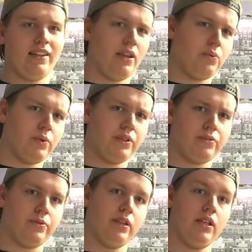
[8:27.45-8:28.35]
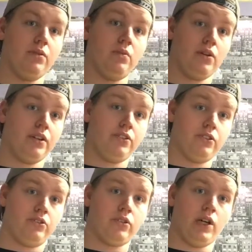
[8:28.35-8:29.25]
they wouldn't really wanted
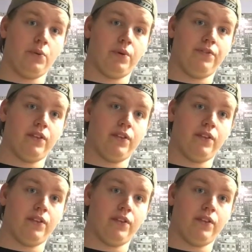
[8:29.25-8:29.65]
to try with